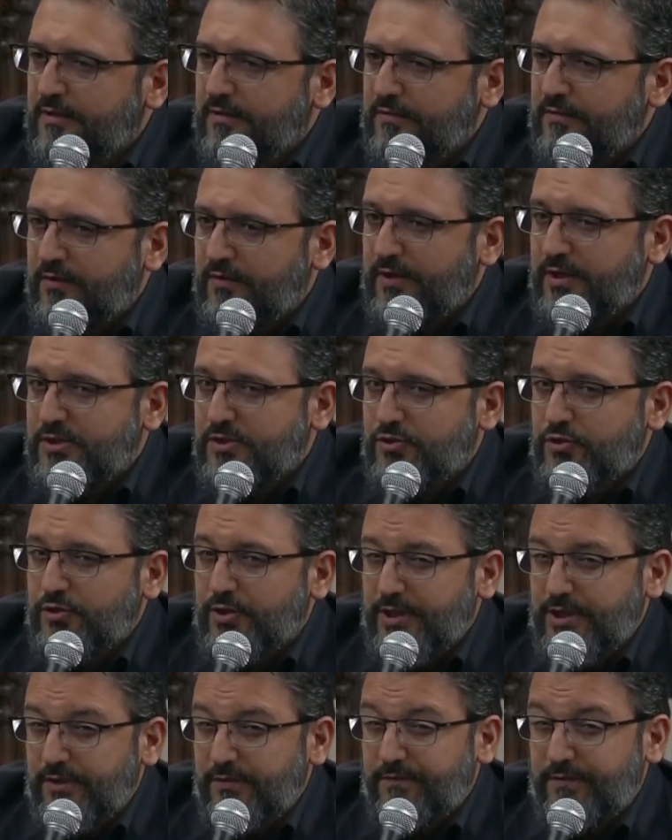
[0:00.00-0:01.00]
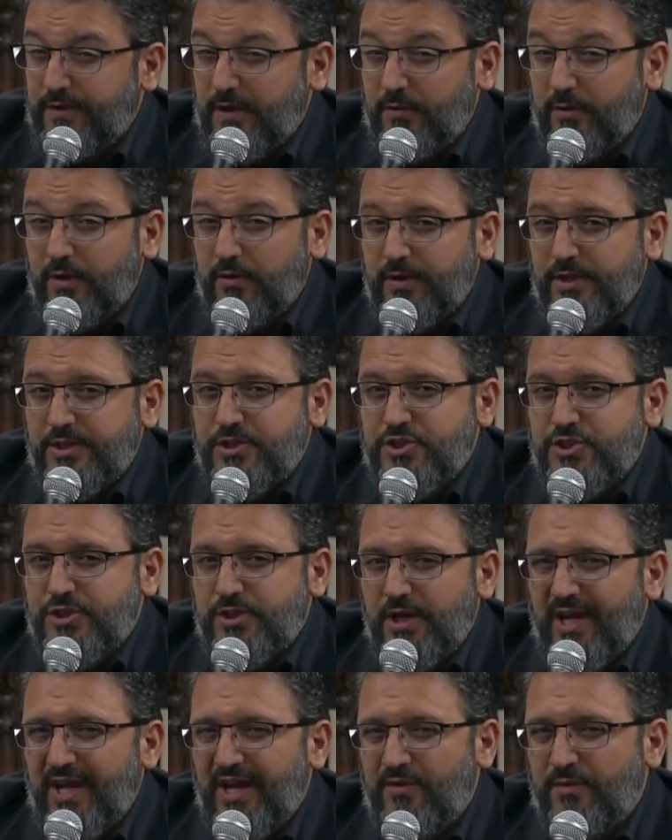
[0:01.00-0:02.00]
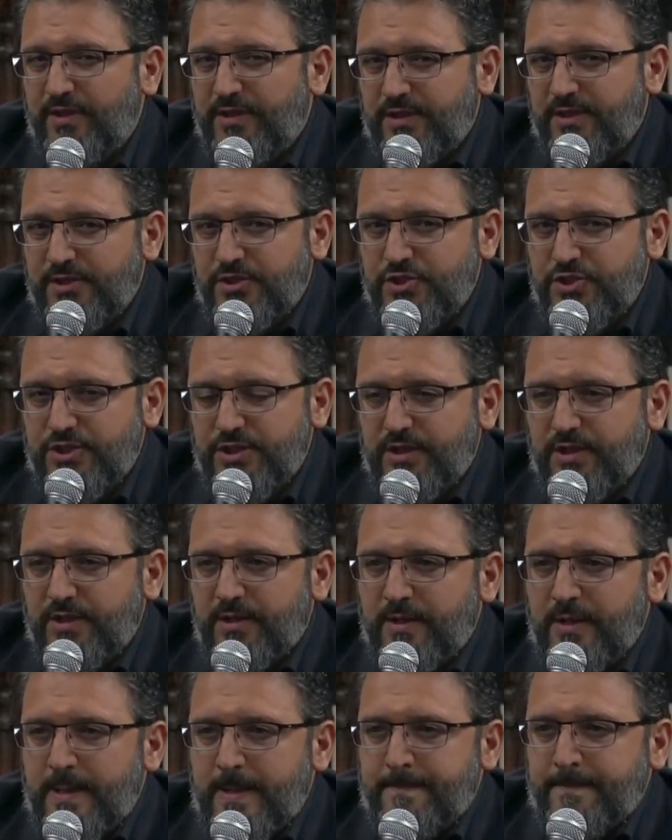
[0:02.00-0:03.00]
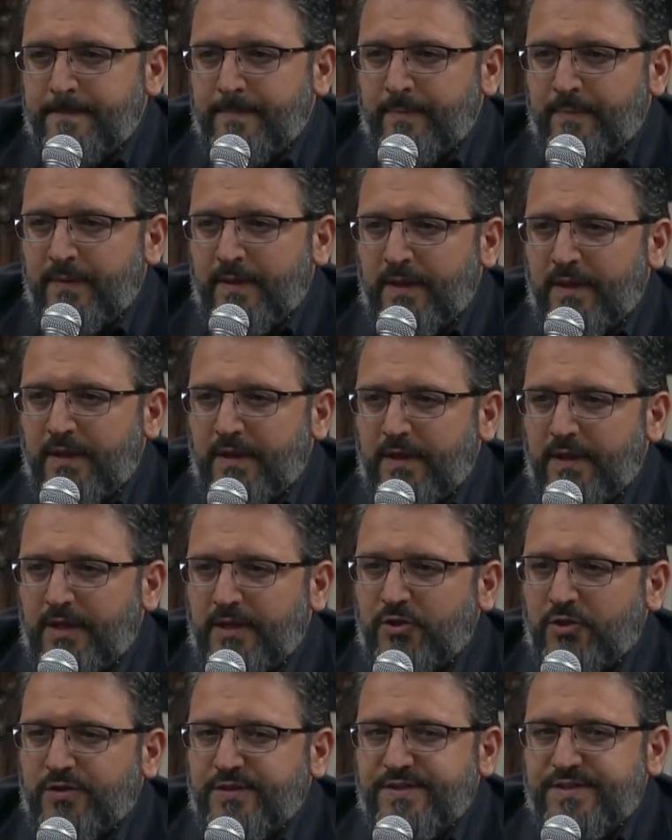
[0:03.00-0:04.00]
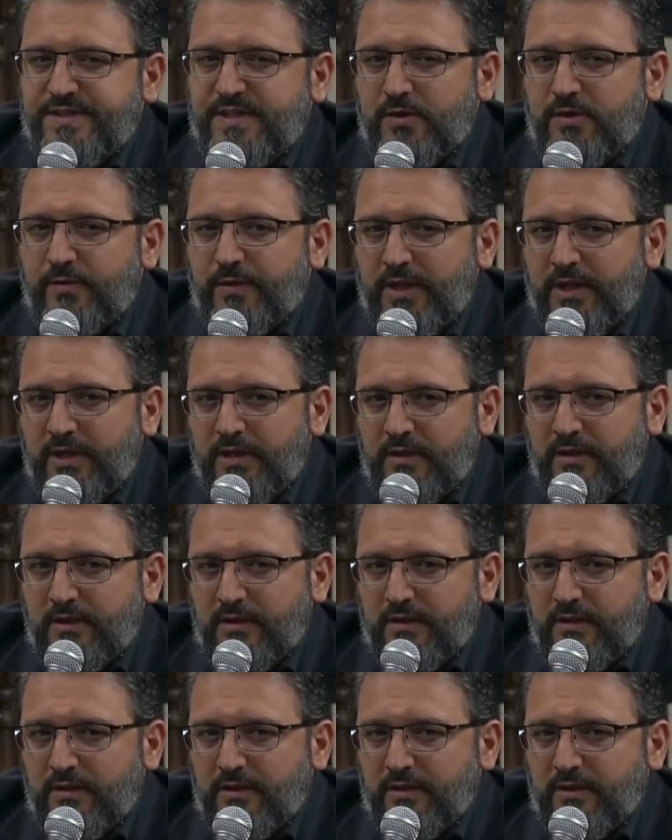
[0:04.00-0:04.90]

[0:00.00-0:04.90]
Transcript: very, tri very rich heritage in considering